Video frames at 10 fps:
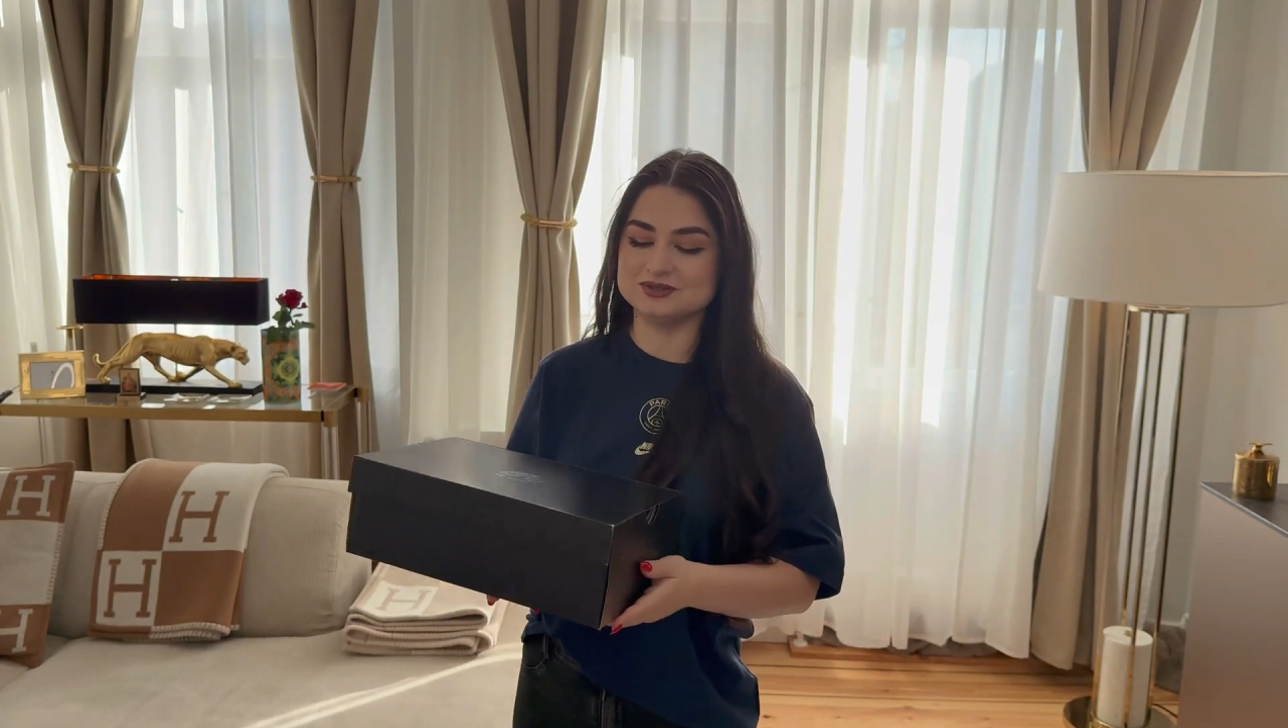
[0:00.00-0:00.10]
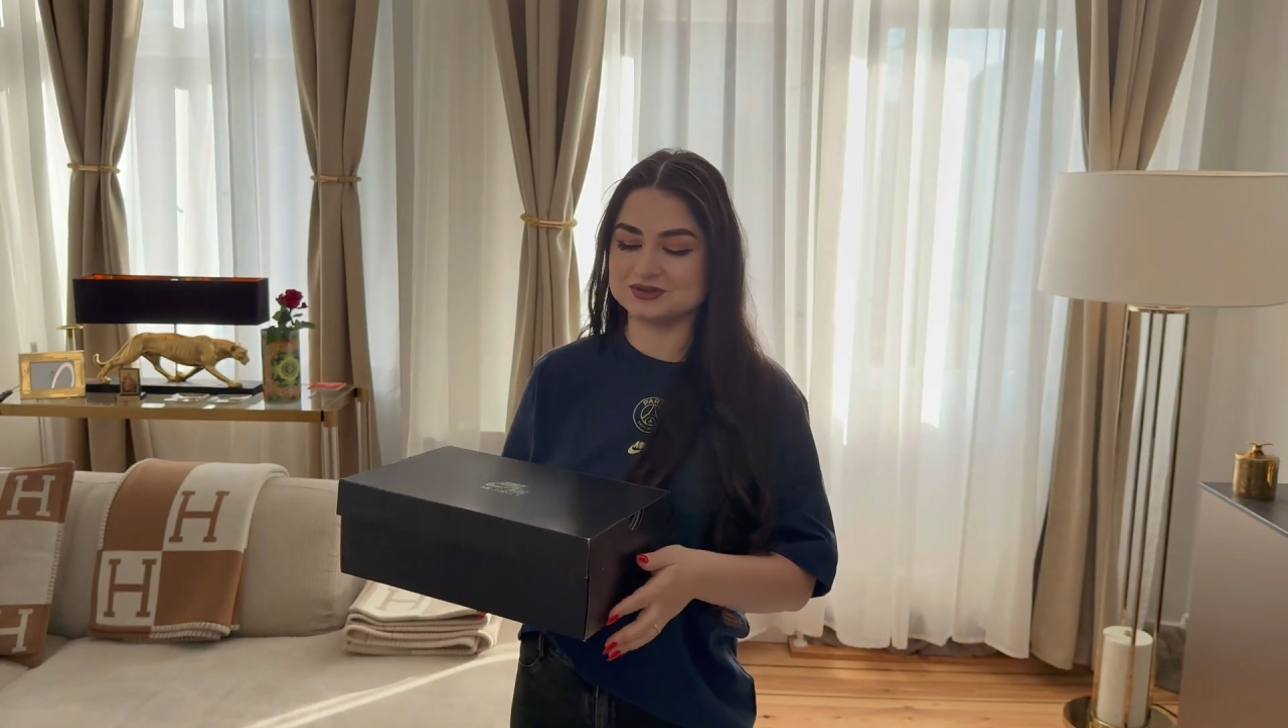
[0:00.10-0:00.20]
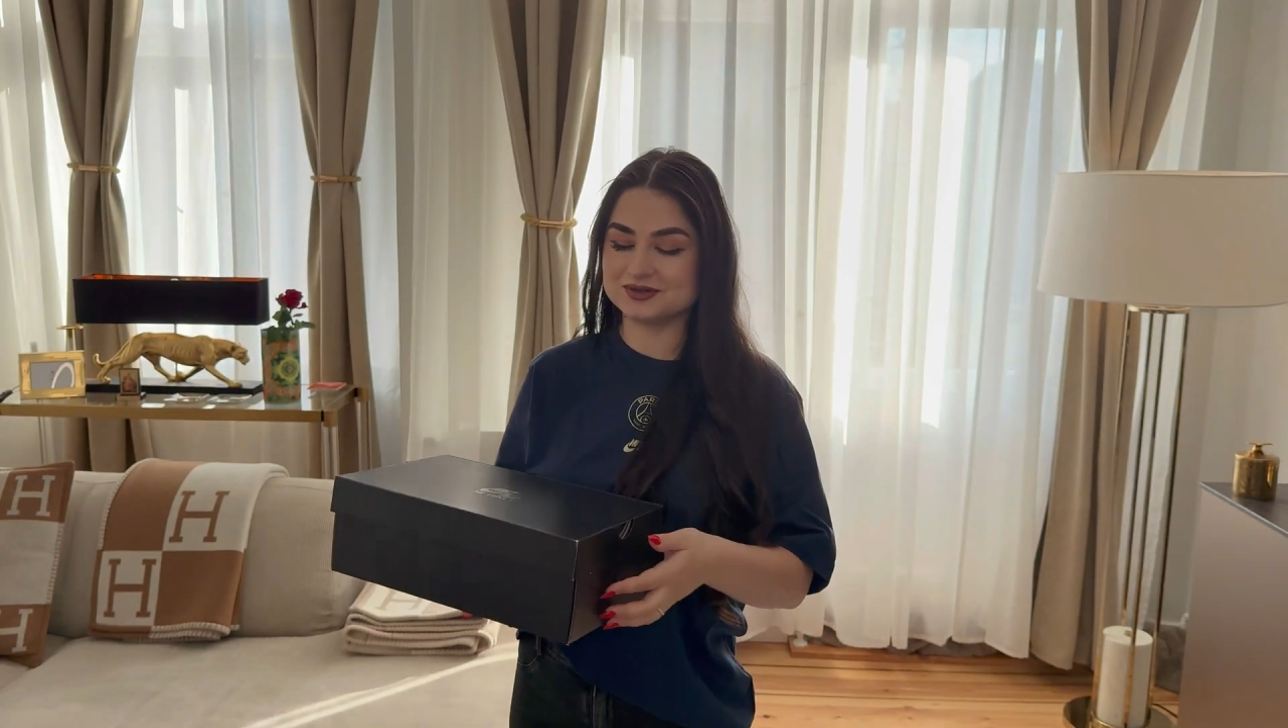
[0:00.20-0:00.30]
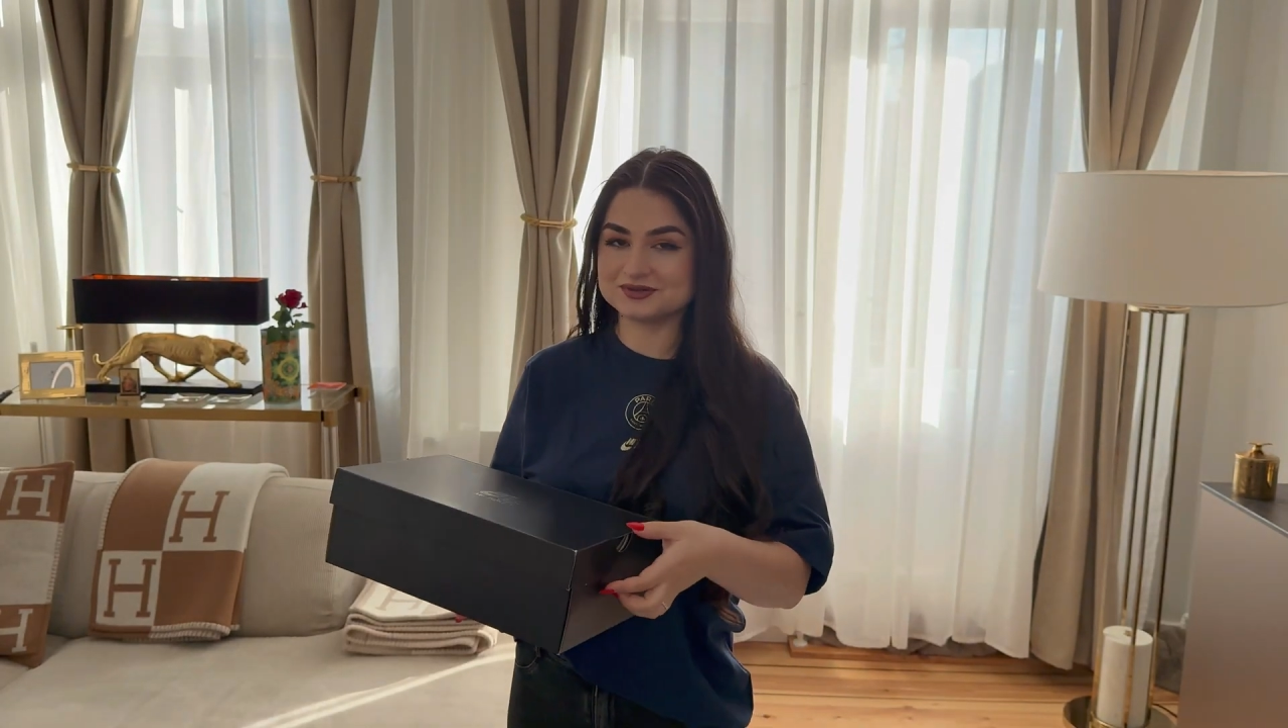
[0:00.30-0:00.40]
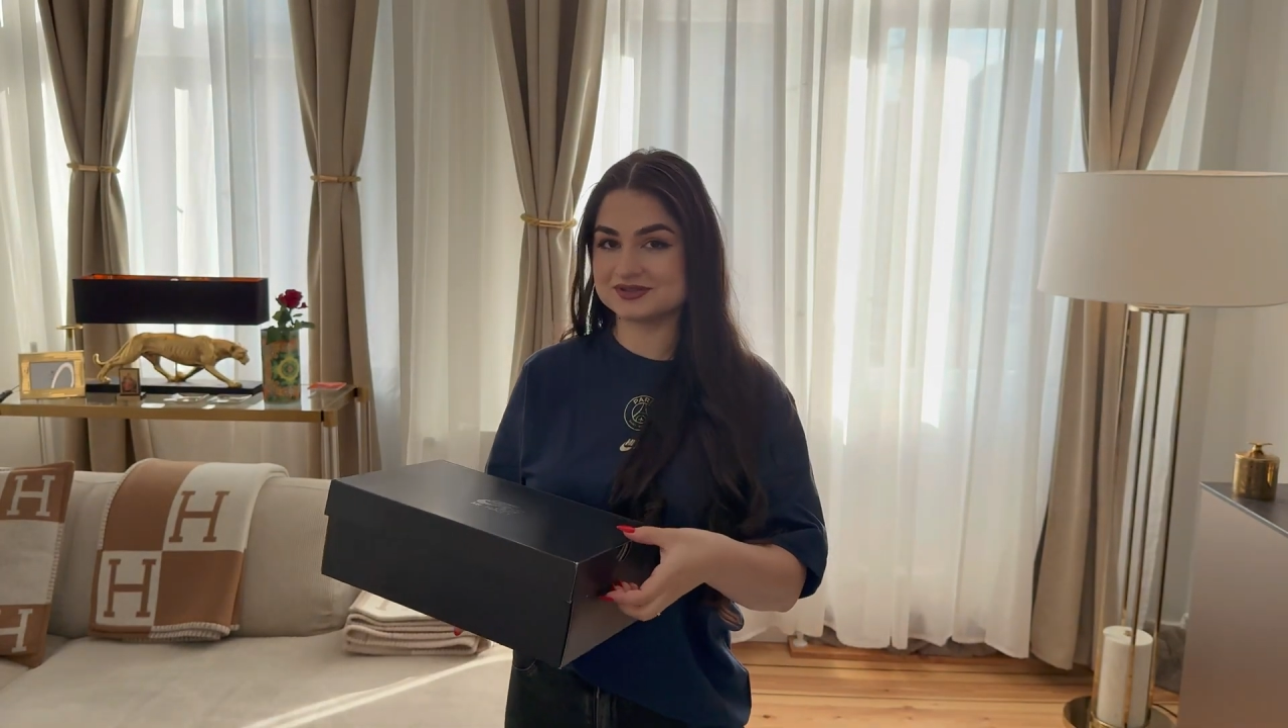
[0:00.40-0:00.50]

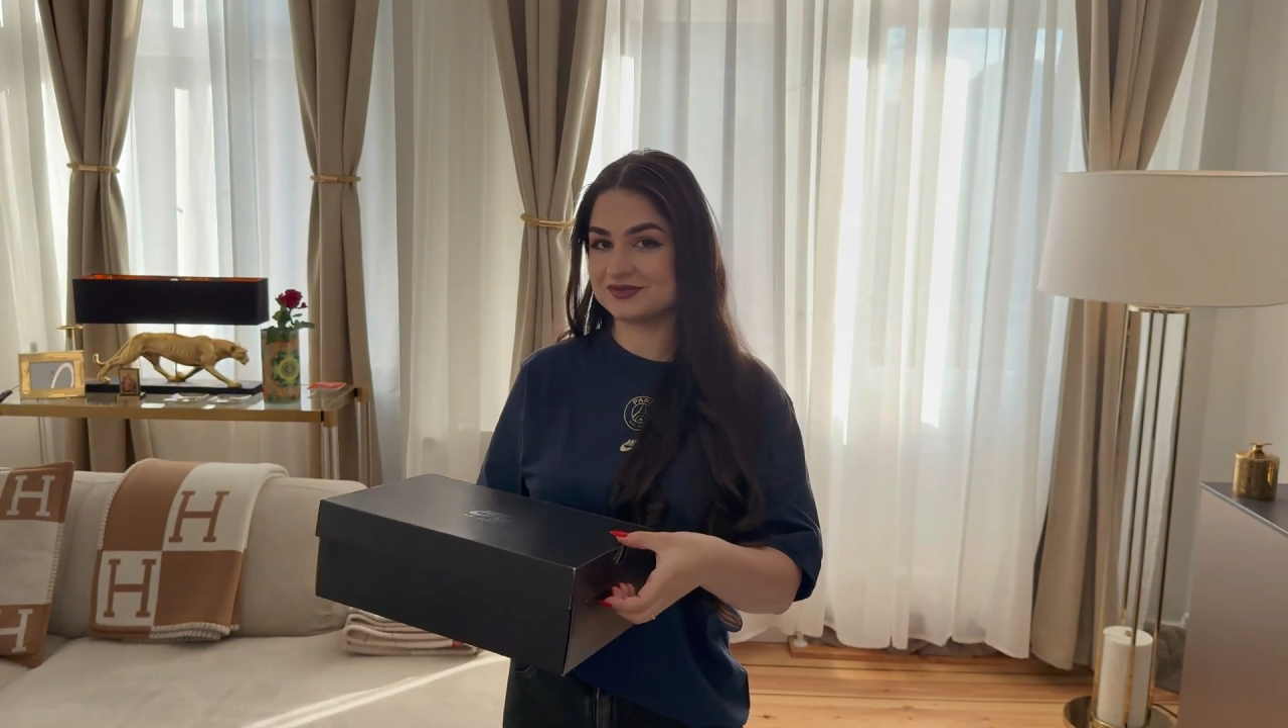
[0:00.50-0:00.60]
euros